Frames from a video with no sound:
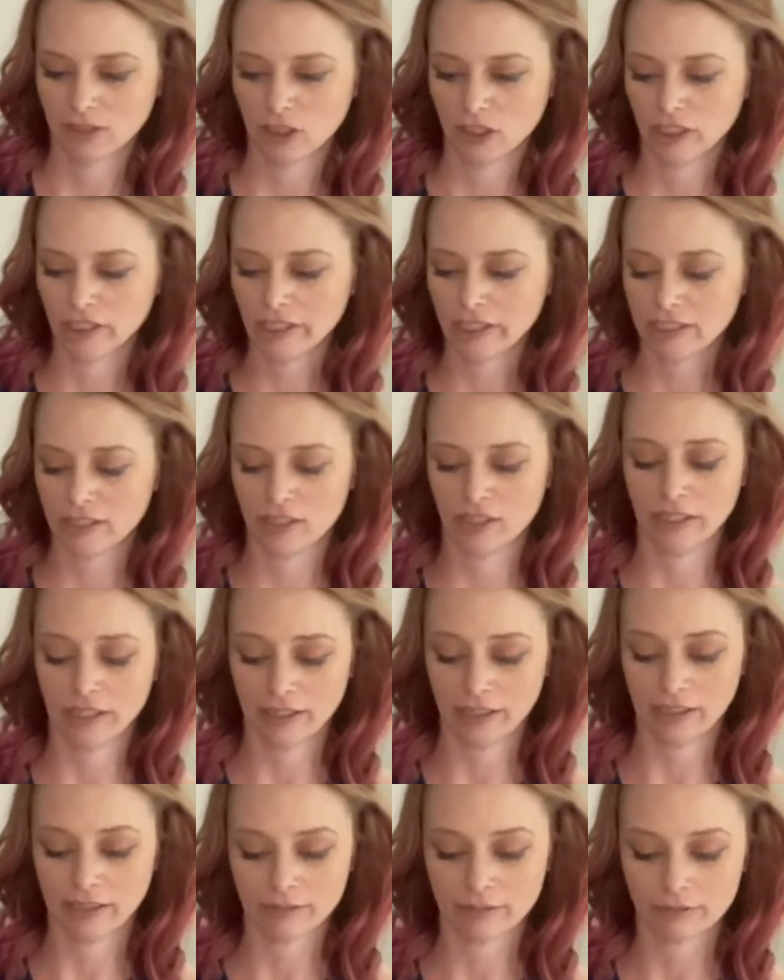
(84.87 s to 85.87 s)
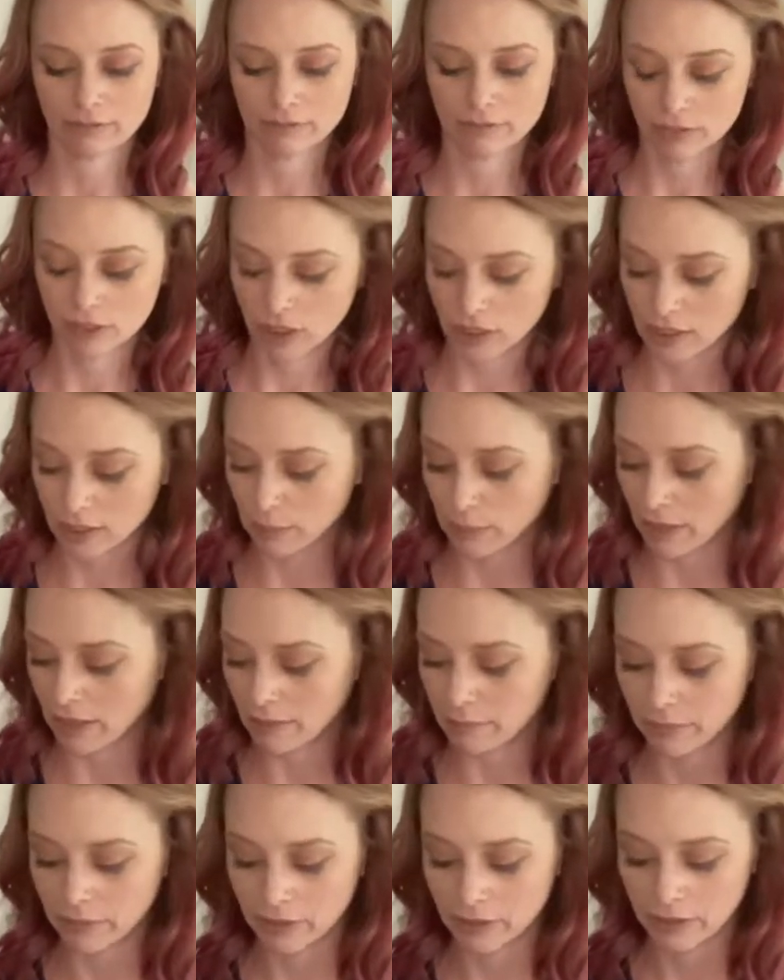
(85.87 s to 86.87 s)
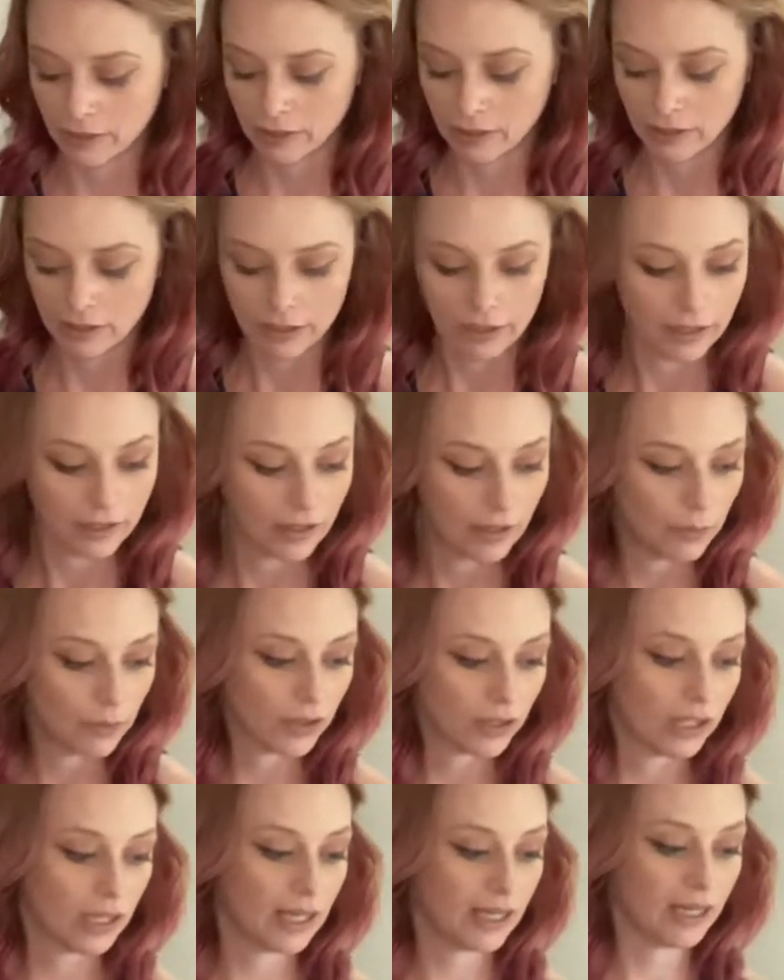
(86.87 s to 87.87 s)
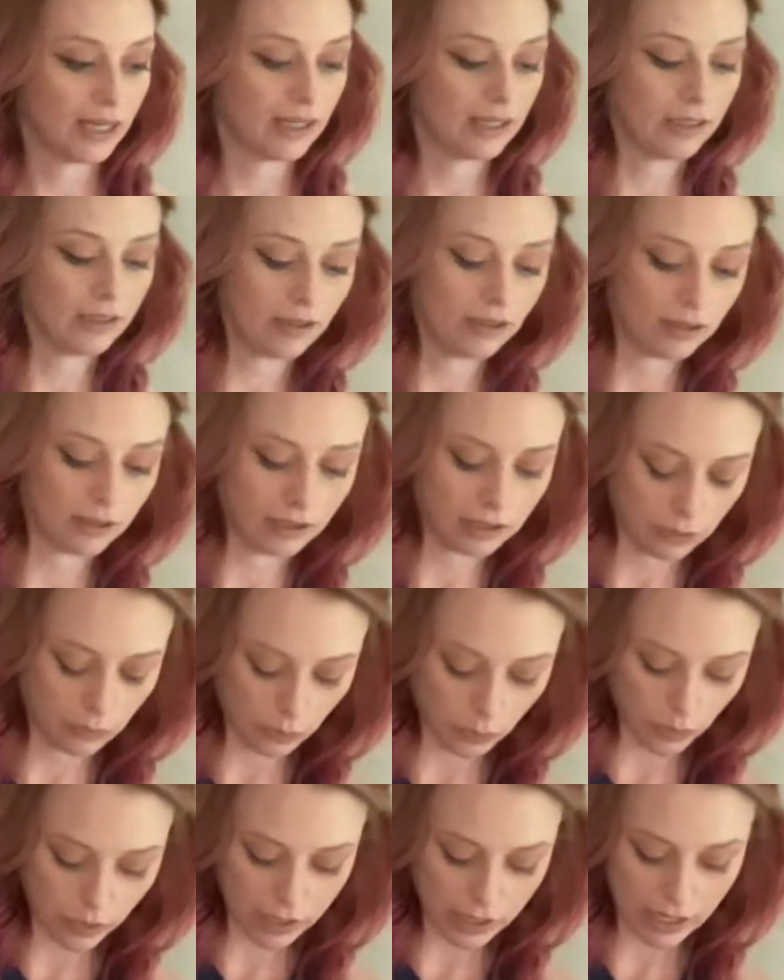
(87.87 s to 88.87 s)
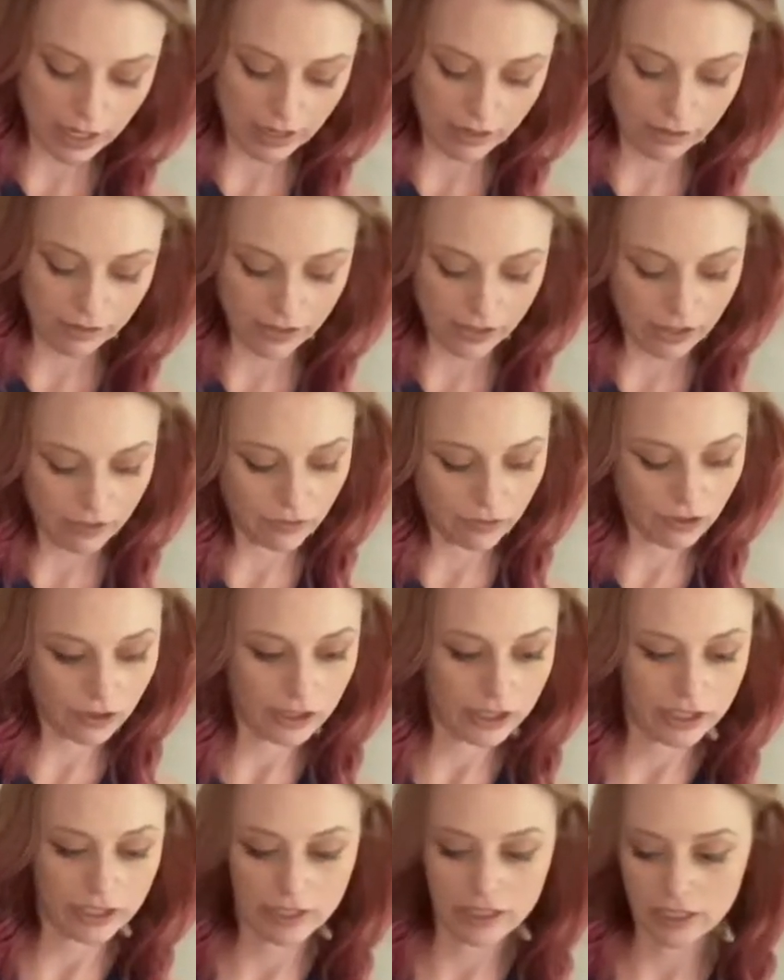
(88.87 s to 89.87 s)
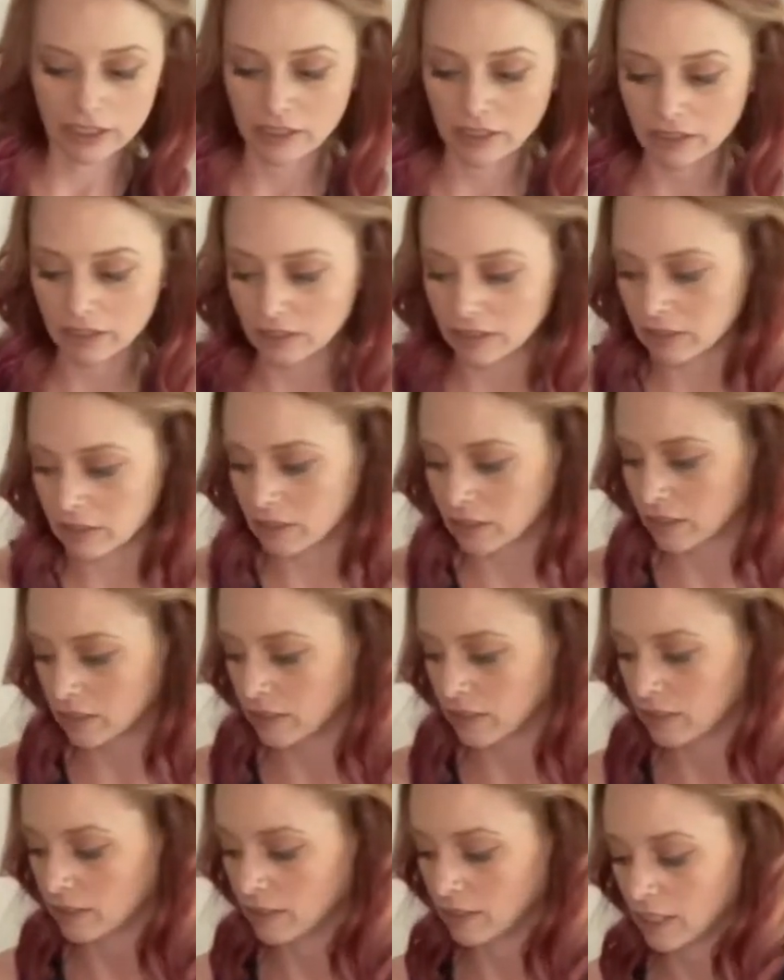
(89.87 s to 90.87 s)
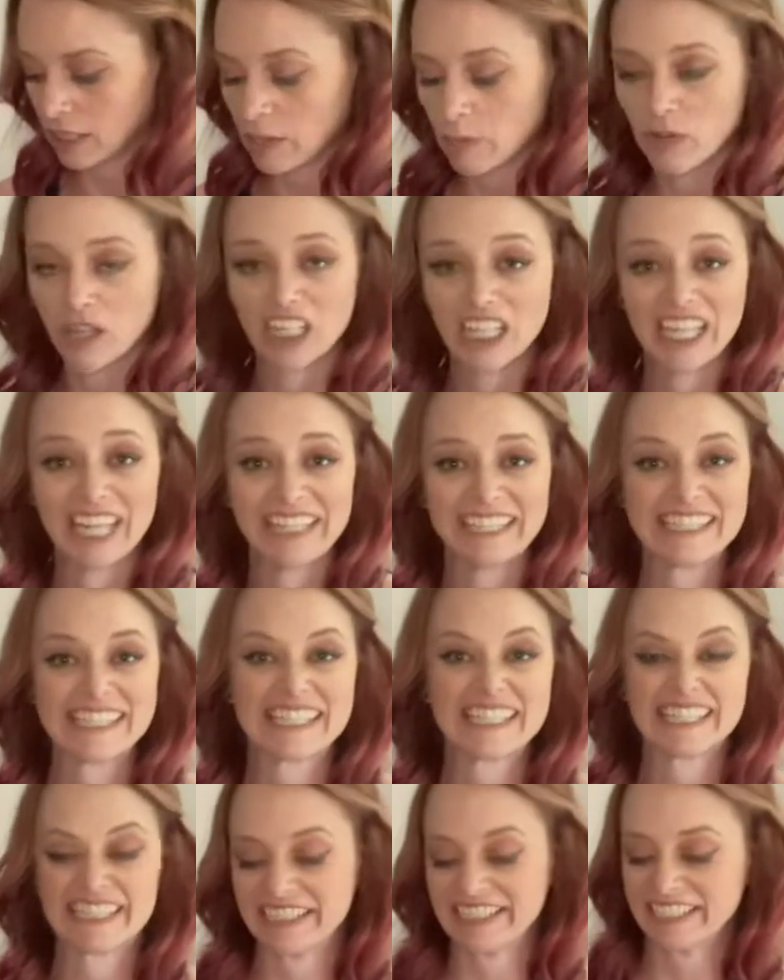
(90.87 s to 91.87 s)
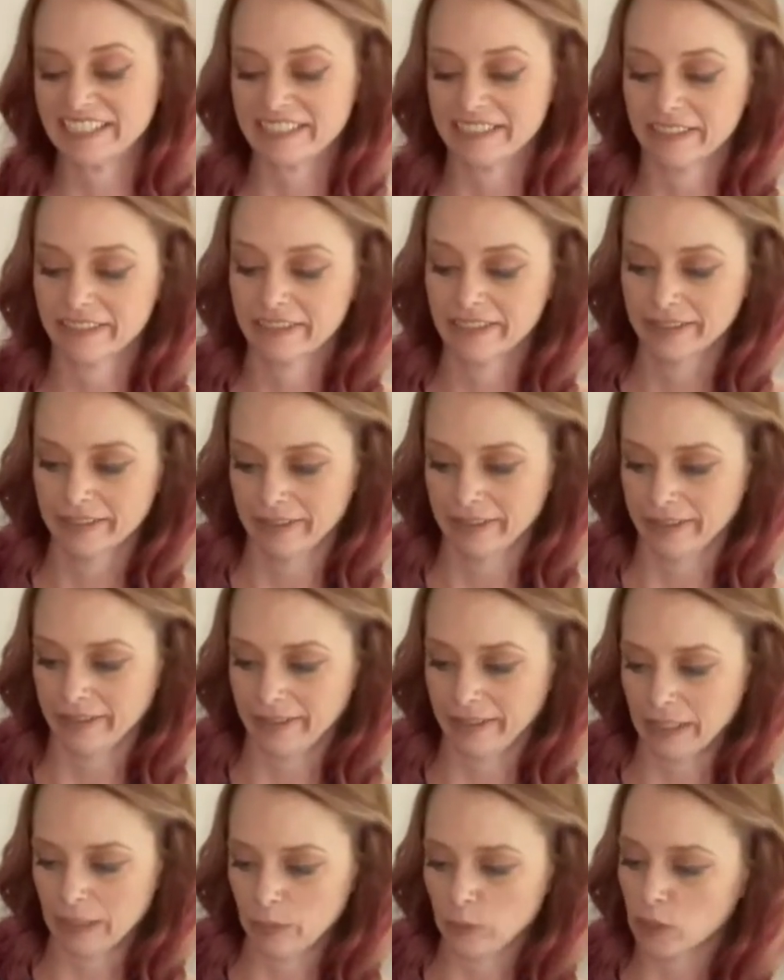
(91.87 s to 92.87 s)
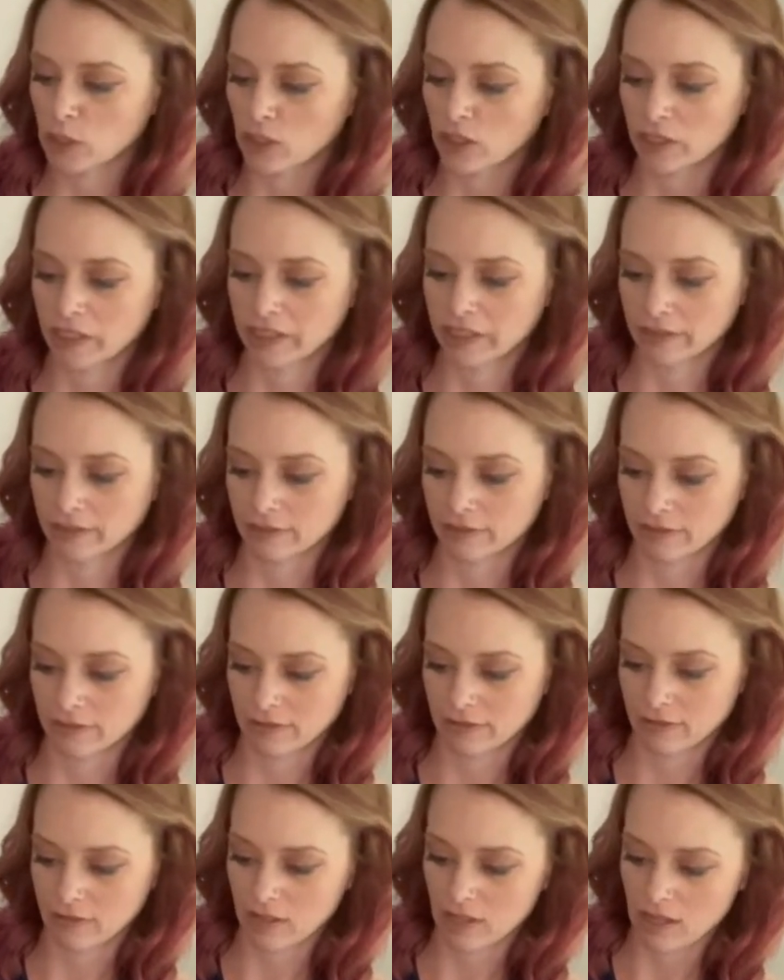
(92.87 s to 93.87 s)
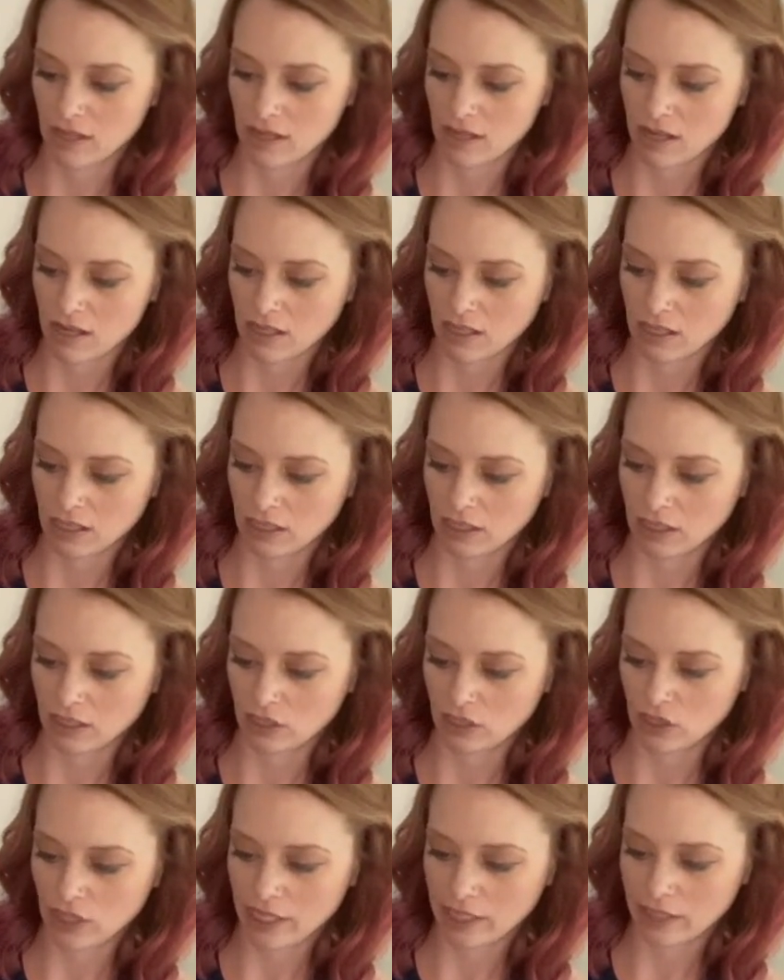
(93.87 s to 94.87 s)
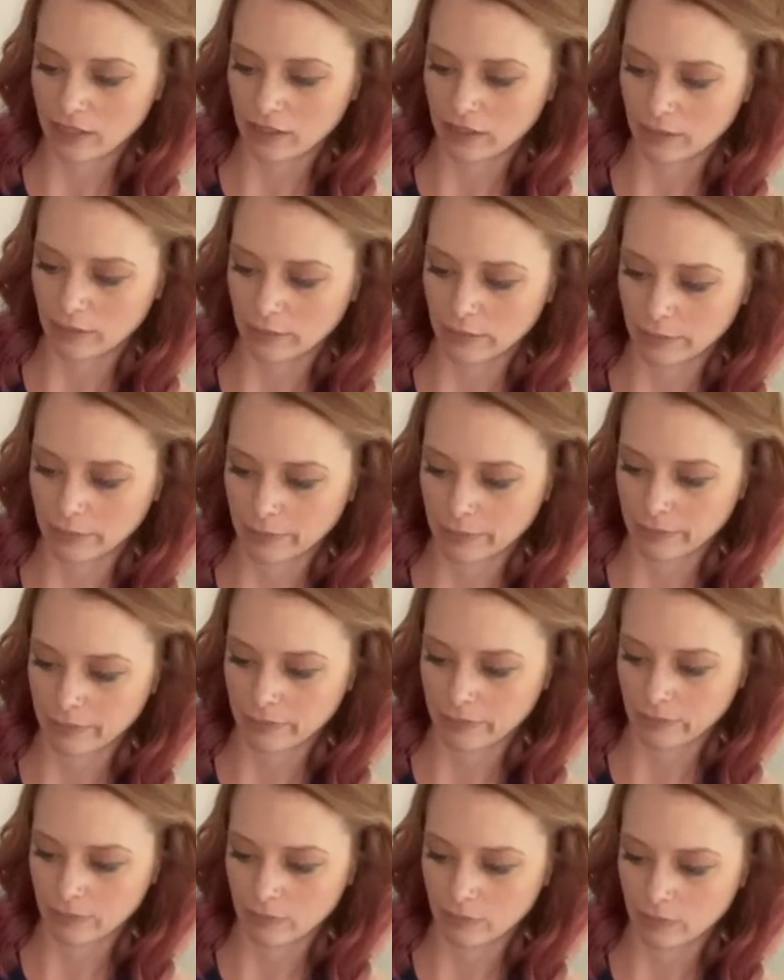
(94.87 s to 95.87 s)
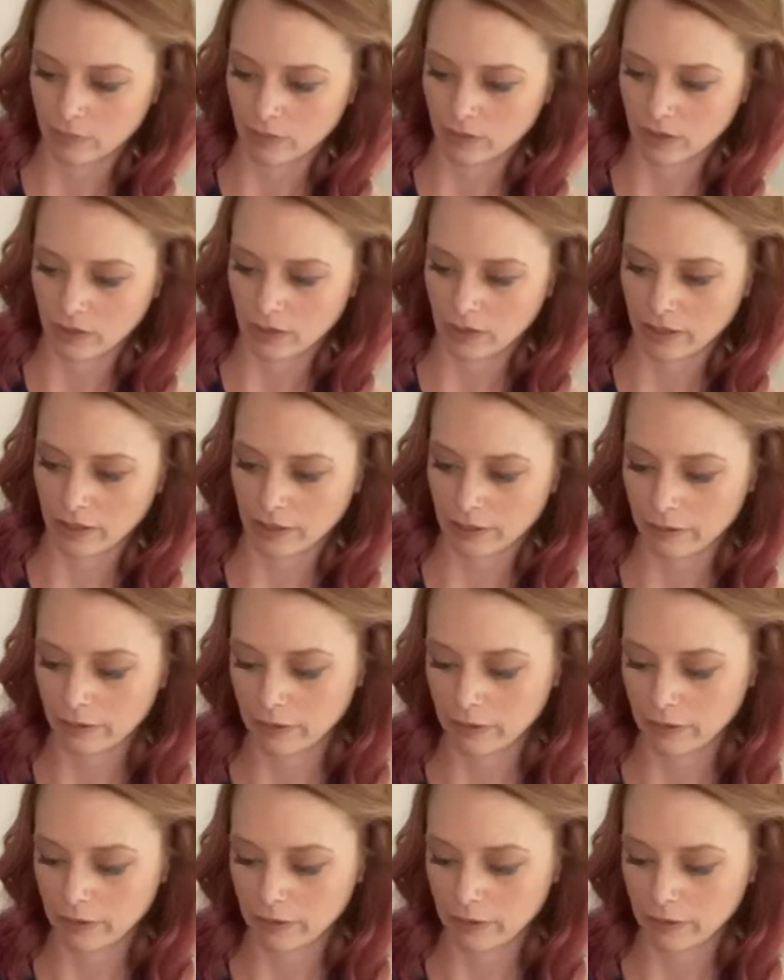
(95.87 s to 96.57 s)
Looks like a Tootsie Pop. And then we're gonna add our 1 ounce of Grenadine, and we're gonna let it sink. And then we're gonna drink it up. All right.